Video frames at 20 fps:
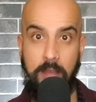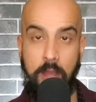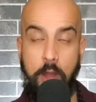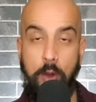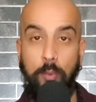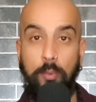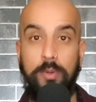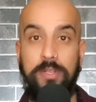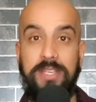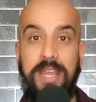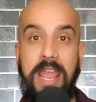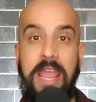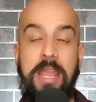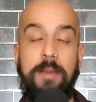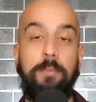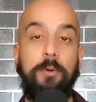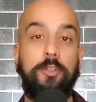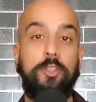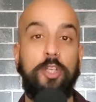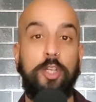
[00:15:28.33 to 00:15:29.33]
was
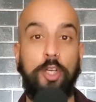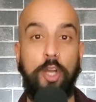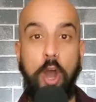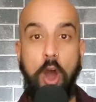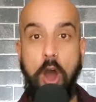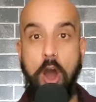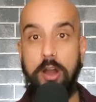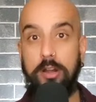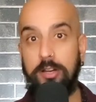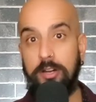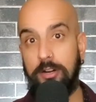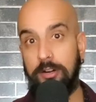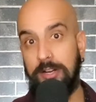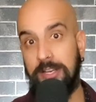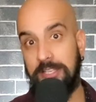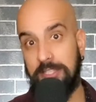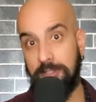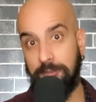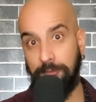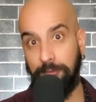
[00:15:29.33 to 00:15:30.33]
able to conquer
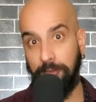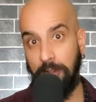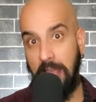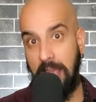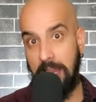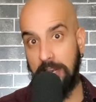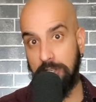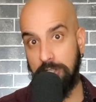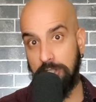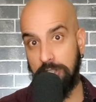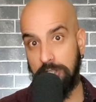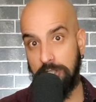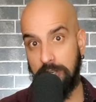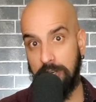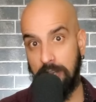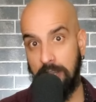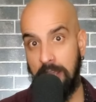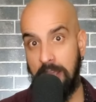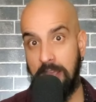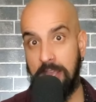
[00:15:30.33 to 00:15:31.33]
his flesh,
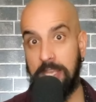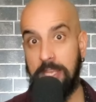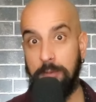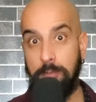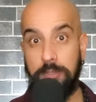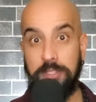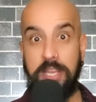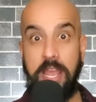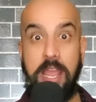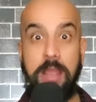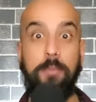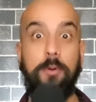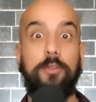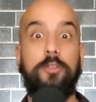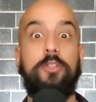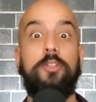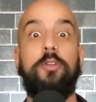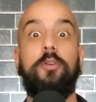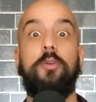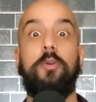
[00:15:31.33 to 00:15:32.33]
he was able
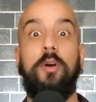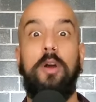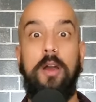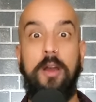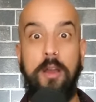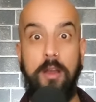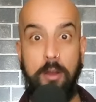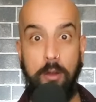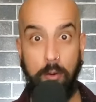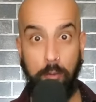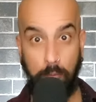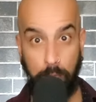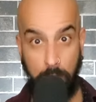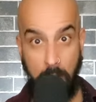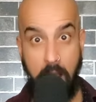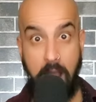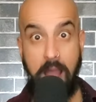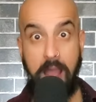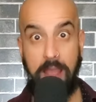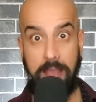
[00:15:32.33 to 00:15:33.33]
to
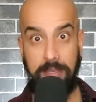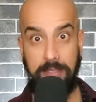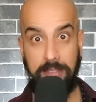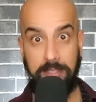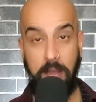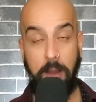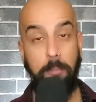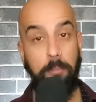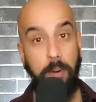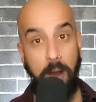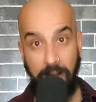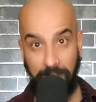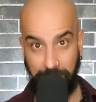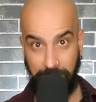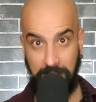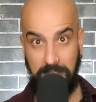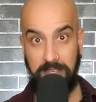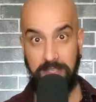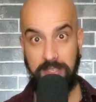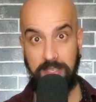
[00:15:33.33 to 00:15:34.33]
rise above
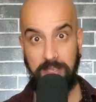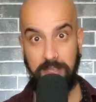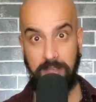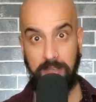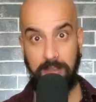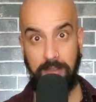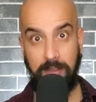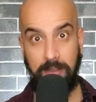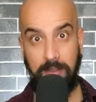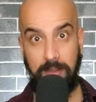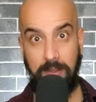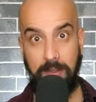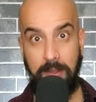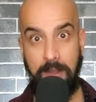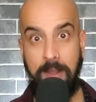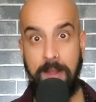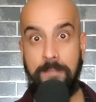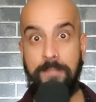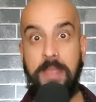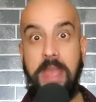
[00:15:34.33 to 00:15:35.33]
it,
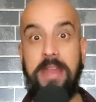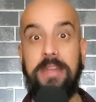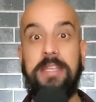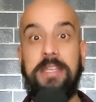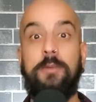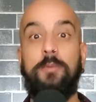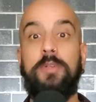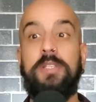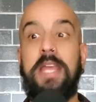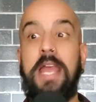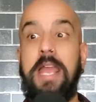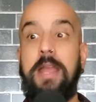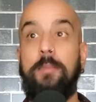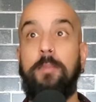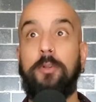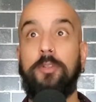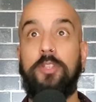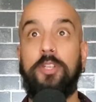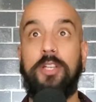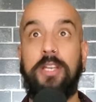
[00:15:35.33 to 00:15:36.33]
and he was
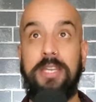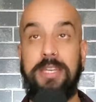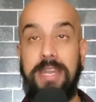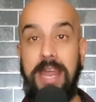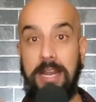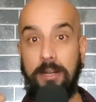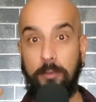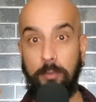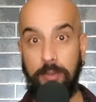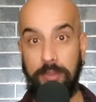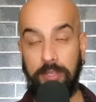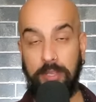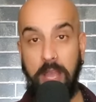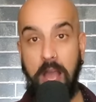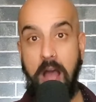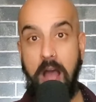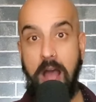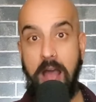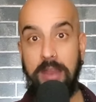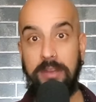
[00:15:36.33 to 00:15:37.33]
able to connect with
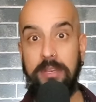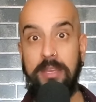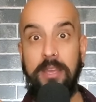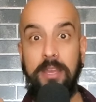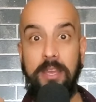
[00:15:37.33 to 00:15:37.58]
God